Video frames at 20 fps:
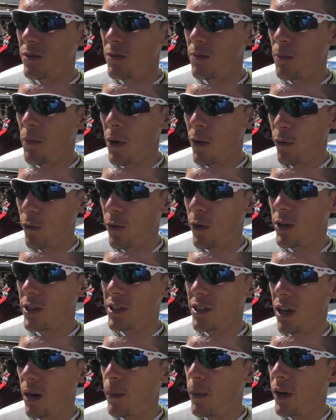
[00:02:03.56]
my
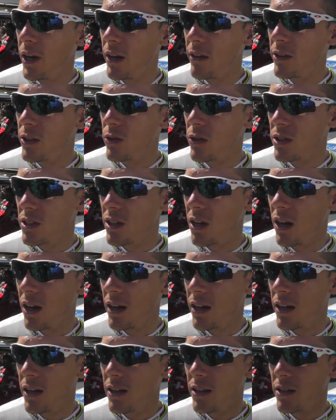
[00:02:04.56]
first time here, it was
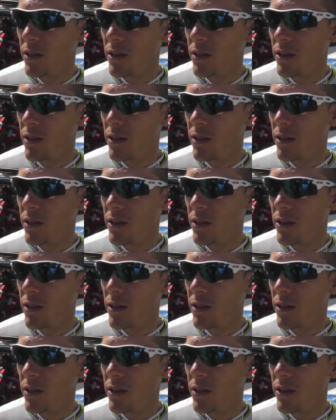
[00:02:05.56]
like